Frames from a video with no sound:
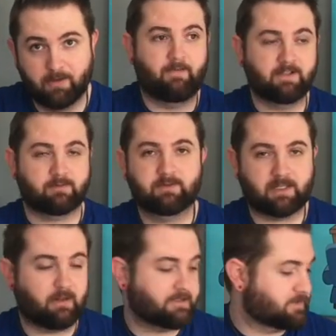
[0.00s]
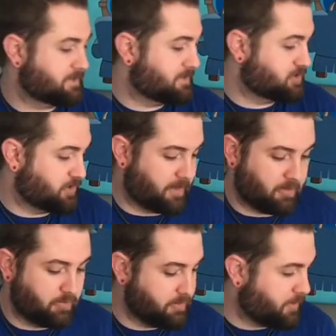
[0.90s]
And this was a collector's edition that I
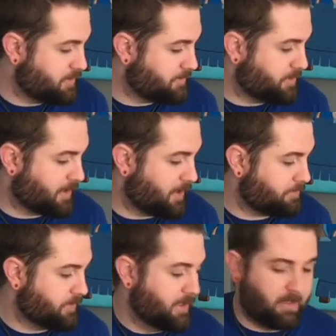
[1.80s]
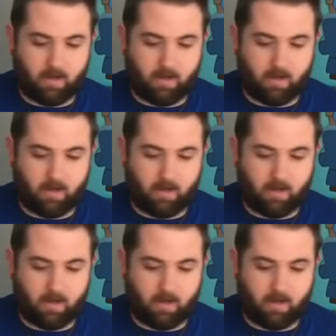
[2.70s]
really wanted to pick up.